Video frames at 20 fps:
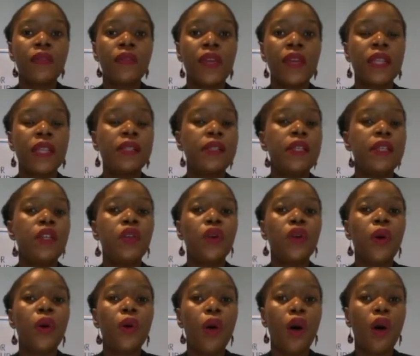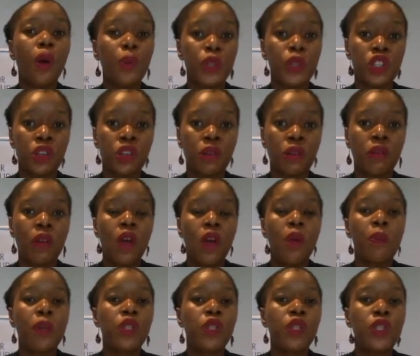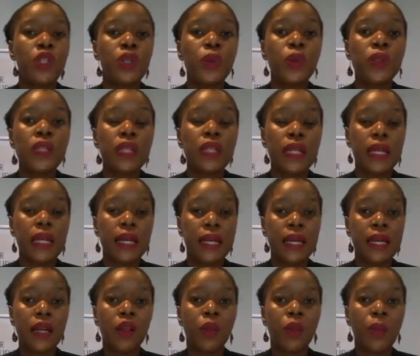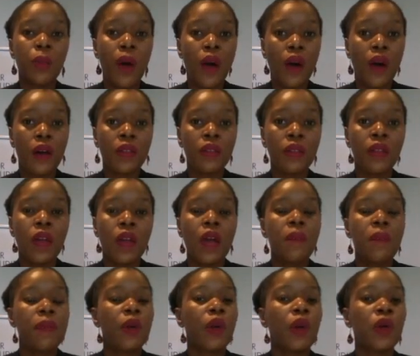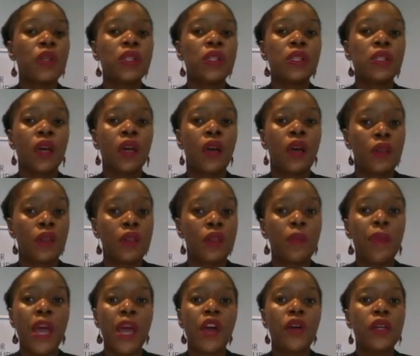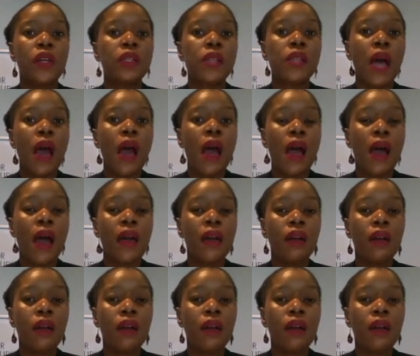they see no option but to use an illegal path because the barriers are high,